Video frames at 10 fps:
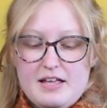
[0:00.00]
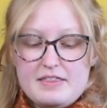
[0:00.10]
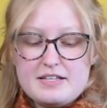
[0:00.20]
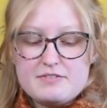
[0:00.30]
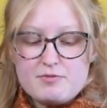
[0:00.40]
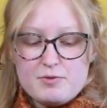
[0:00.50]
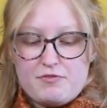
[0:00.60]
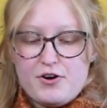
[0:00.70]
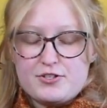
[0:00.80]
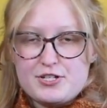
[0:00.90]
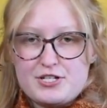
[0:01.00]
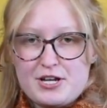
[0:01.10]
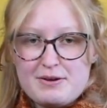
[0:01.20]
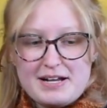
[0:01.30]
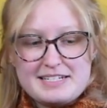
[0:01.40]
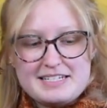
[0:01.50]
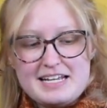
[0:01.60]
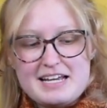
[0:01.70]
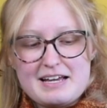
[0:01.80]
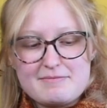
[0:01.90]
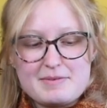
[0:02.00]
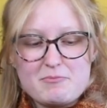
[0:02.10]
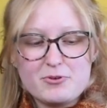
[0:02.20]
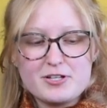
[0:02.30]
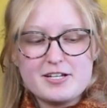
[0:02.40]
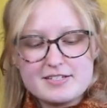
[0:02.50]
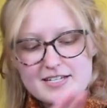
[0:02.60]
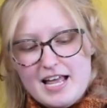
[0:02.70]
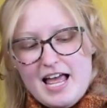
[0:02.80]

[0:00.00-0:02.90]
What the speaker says: this from the photo shoot, I did it in Woodland,